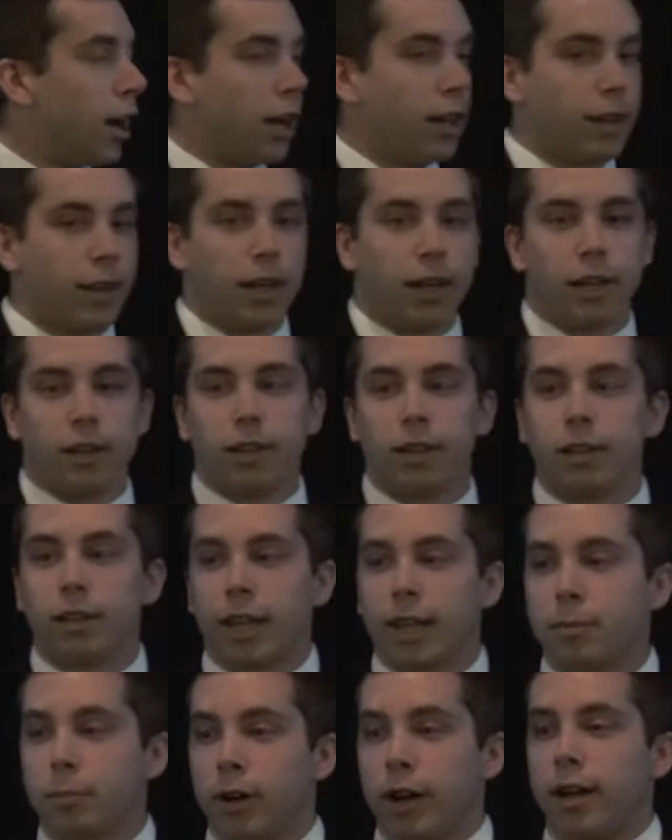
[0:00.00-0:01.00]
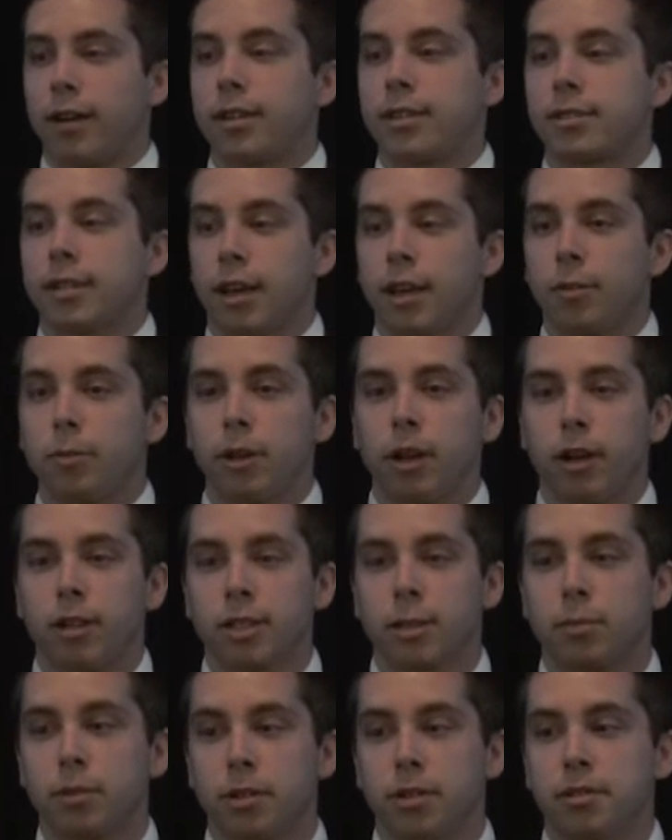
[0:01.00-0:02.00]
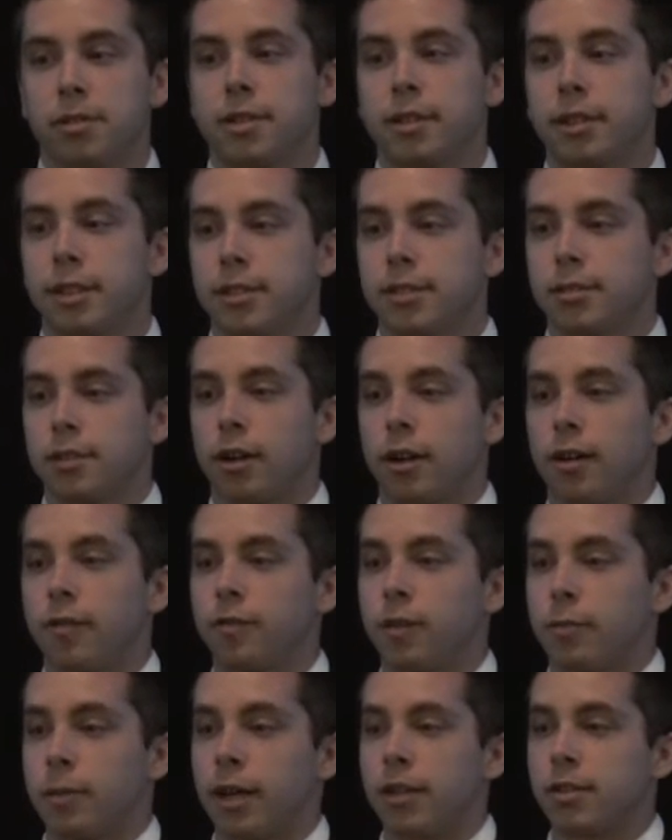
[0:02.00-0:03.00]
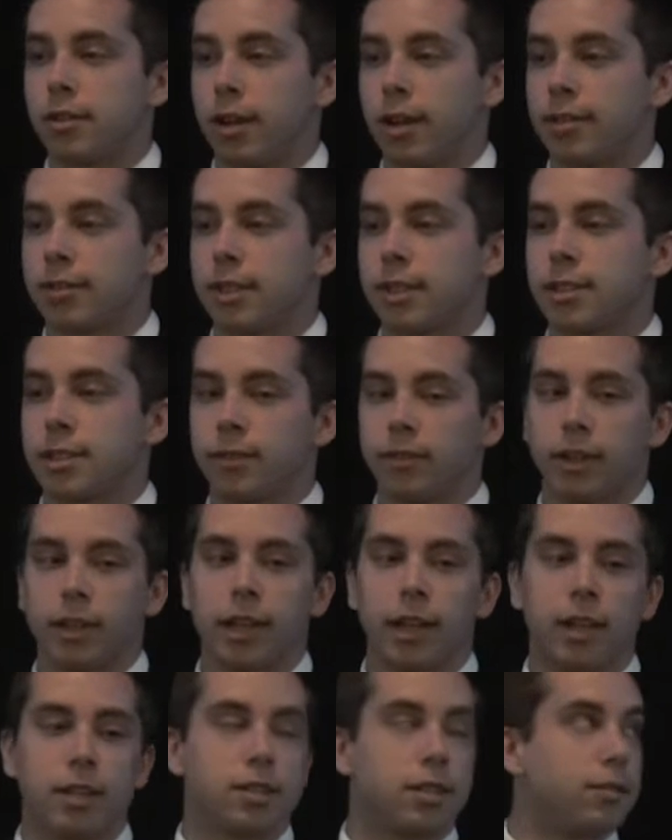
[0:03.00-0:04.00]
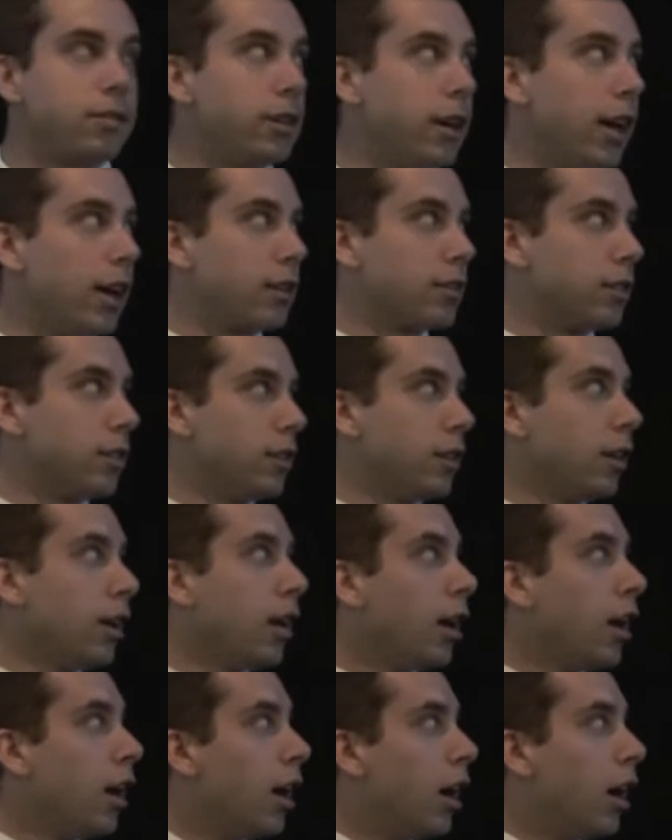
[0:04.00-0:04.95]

And then, like Miranda said, we also produce glycerol from our transesterification reaction.